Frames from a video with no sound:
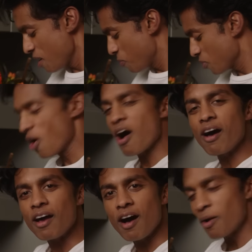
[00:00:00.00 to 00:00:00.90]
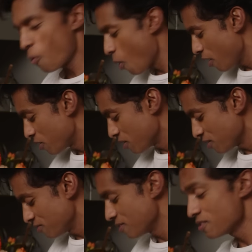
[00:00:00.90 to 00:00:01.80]
with hot water.
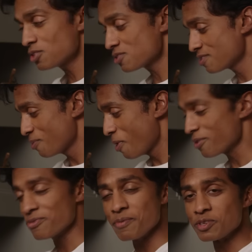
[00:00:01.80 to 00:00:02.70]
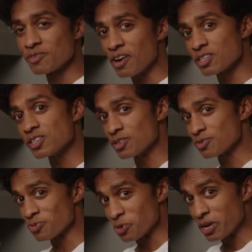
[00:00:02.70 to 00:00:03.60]
And the water from this faucet
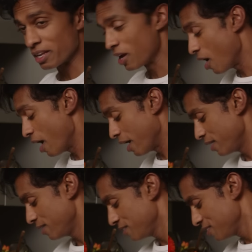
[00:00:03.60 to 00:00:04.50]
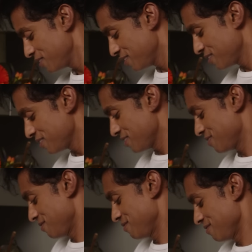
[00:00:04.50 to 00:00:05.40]
is really hot.
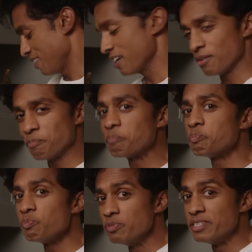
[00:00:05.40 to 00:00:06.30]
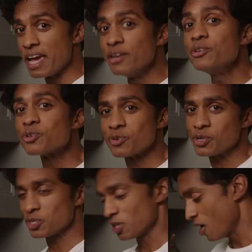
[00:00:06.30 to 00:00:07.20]
Like
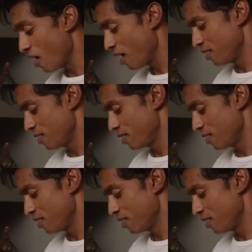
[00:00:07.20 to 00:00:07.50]
dangerously hot.